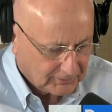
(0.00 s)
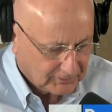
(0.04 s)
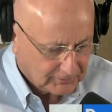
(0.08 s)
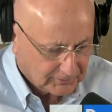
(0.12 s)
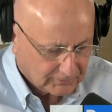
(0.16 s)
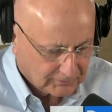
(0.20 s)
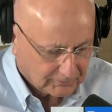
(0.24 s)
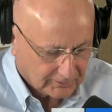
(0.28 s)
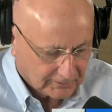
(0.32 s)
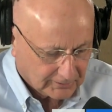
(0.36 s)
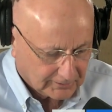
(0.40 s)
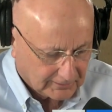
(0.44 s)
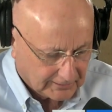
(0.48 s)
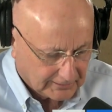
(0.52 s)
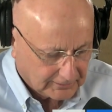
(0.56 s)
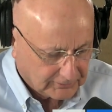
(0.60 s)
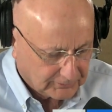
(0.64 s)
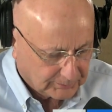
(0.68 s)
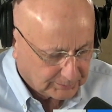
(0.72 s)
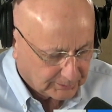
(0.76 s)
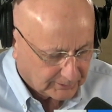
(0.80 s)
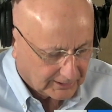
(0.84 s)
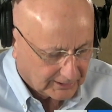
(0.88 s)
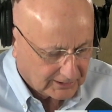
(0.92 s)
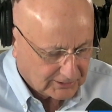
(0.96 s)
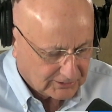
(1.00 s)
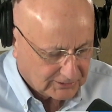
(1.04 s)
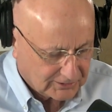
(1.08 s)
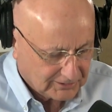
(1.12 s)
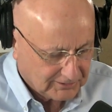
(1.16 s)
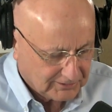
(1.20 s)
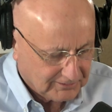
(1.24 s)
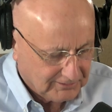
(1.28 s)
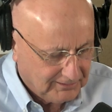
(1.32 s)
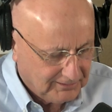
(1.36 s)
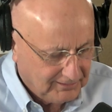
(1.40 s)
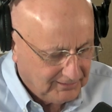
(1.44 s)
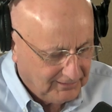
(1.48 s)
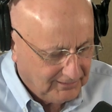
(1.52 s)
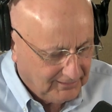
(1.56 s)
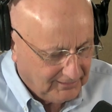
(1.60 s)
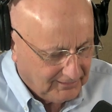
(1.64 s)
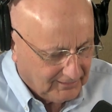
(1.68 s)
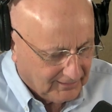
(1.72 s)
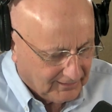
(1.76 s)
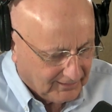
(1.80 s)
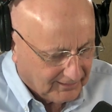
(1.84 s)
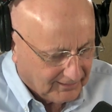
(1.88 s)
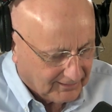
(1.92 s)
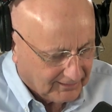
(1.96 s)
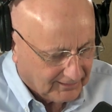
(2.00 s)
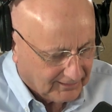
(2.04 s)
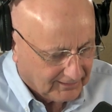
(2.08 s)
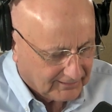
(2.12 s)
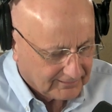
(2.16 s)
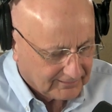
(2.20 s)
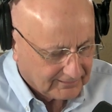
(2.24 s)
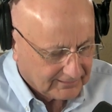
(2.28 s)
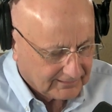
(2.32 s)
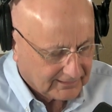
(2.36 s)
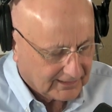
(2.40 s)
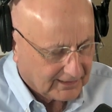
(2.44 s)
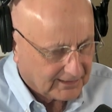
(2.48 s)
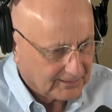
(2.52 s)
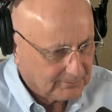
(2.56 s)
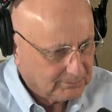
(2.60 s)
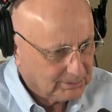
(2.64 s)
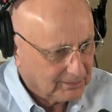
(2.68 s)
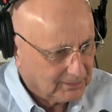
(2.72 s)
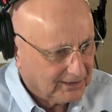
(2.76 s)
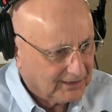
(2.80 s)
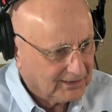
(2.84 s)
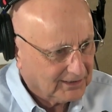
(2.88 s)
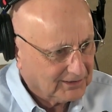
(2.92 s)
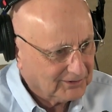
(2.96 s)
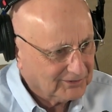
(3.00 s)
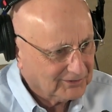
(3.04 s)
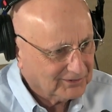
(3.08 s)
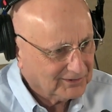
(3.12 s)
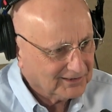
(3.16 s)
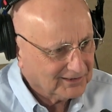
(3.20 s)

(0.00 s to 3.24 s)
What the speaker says: You're a real inspiration, and God bless.